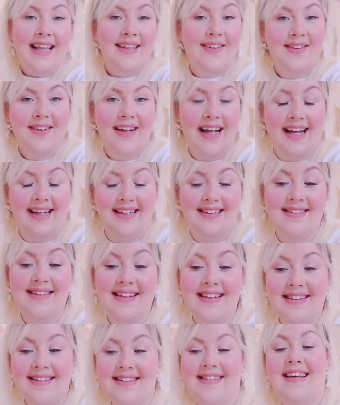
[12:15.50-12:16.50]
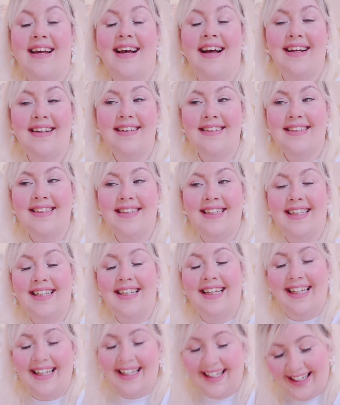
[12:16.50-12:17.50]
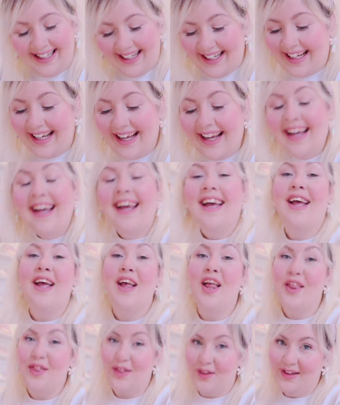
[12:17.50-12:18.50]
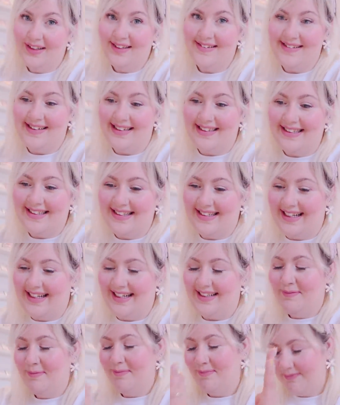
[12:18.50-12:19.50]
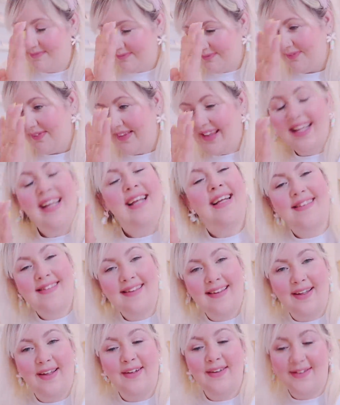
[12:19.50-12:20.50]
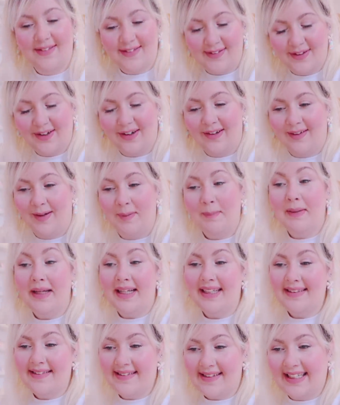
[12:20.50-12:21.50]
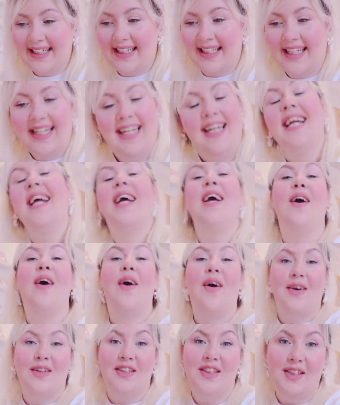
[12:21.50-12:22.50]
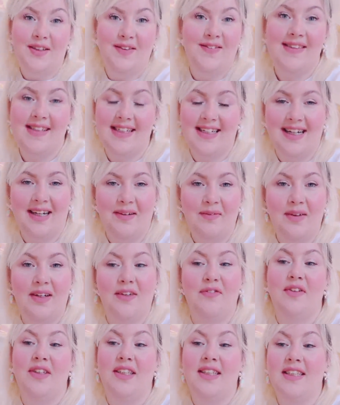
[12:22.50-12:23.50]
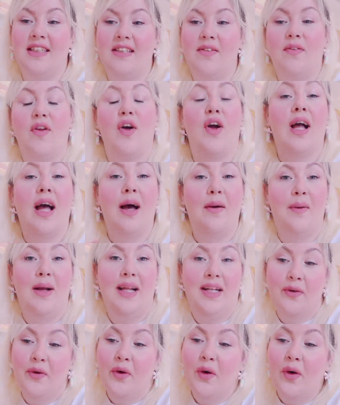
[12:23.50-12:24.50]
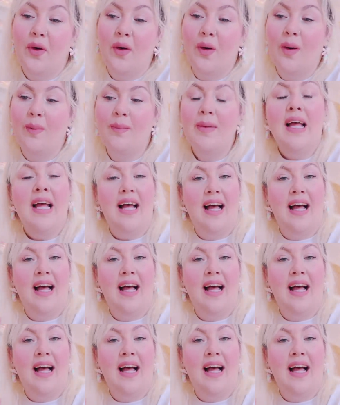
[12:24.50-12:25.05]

Hello guys, it's actually Thursday today. It's a long story. Basically, on Tuesday night when I finished this vlog, I went home,